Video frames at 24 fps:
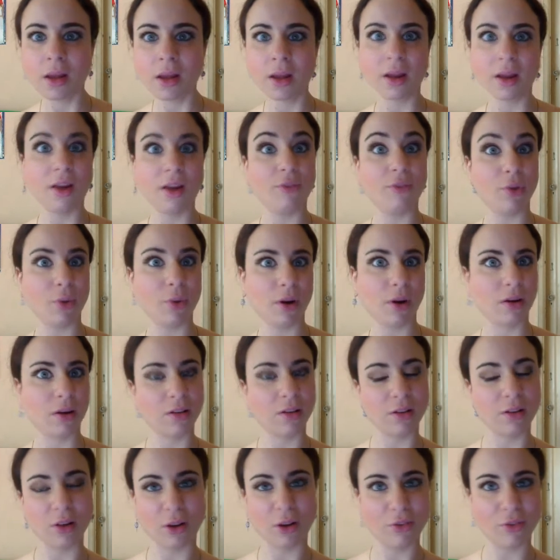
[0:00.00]
if you want to,
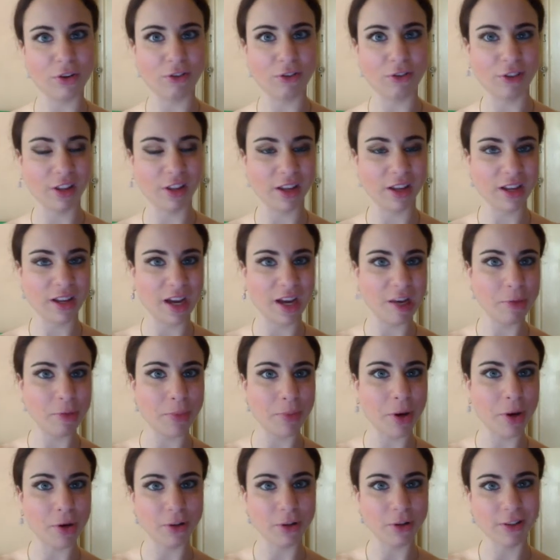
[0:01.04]
you know, if you're feeling kind of
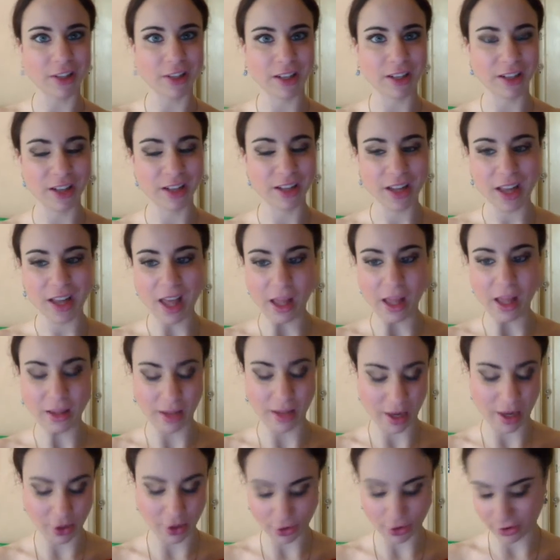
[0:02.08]
bold and
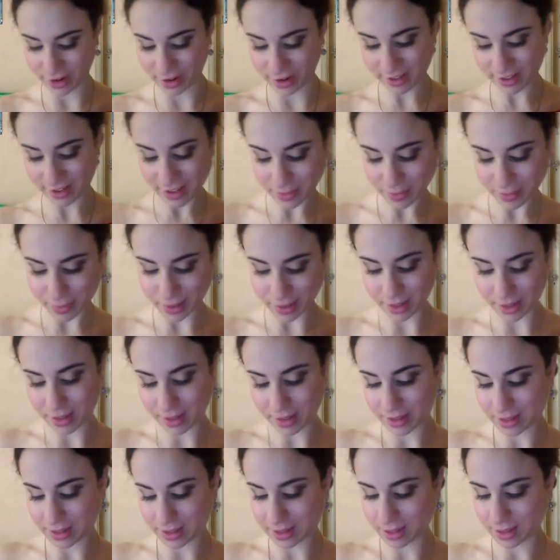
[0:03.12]
dangerous.
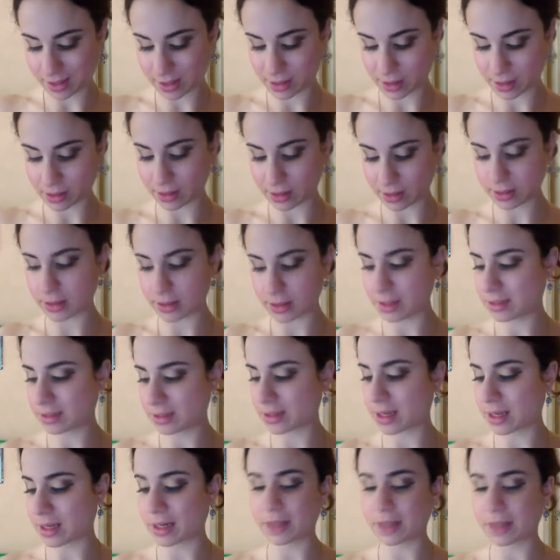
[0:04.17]
But since,
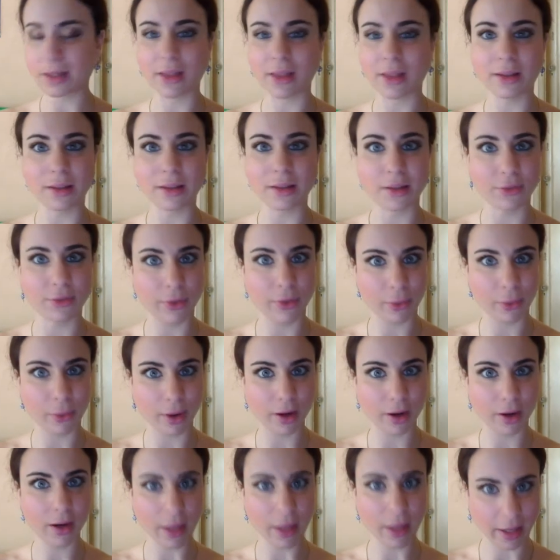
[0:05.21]
like I said, this is for
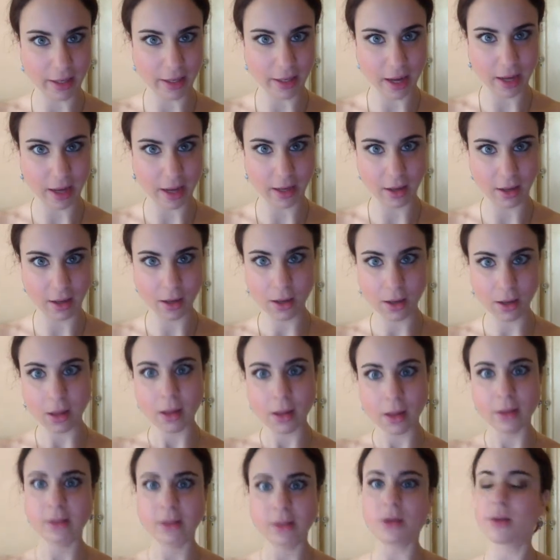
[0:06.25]
work and I
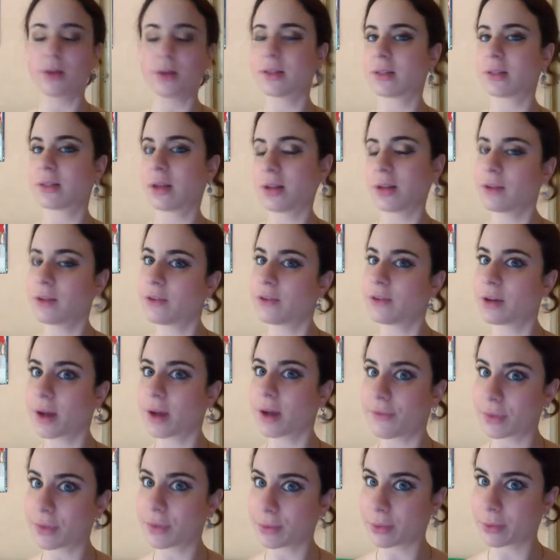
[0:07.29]
don't necessarily feel
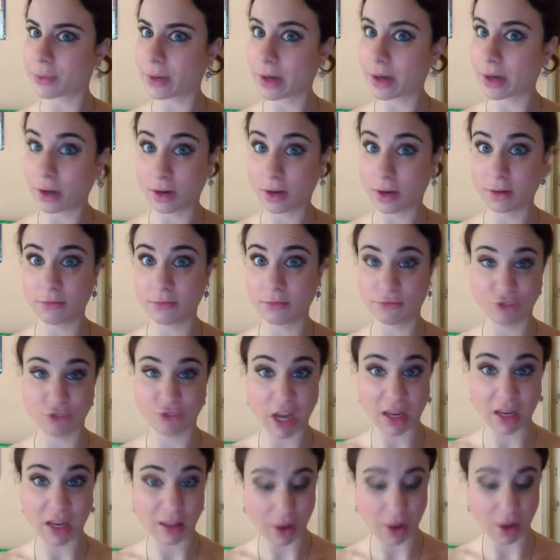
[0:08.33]
comfortable wearing
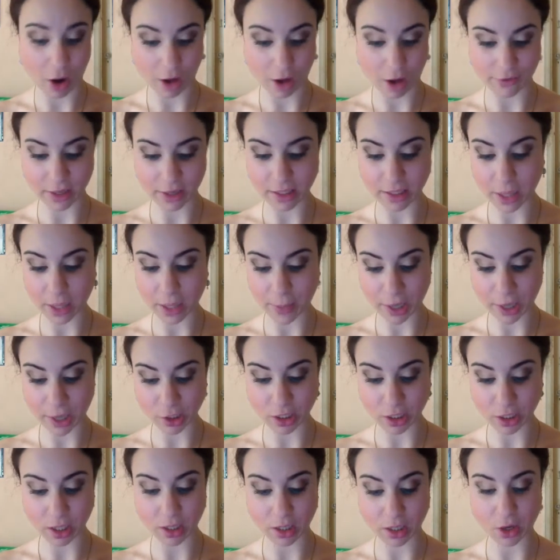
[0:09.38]
red in the office, I'm
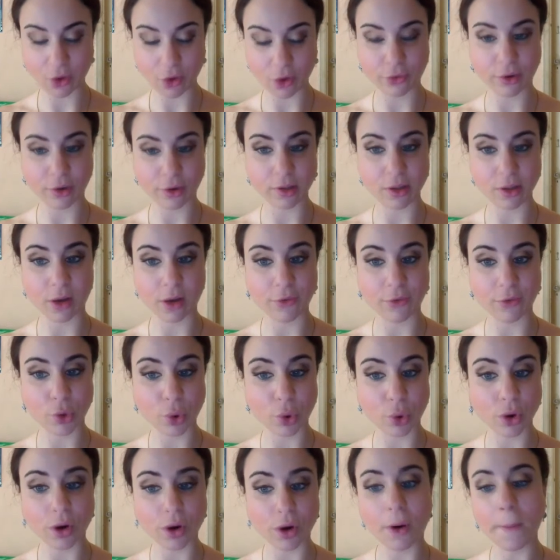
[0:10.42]
actually going to go for a soft
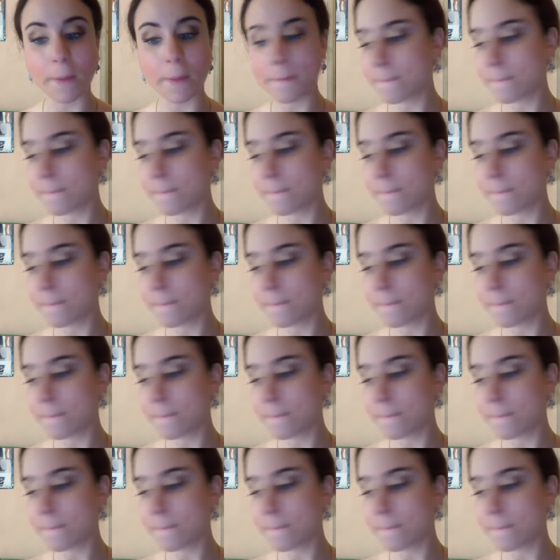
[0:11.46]
coral.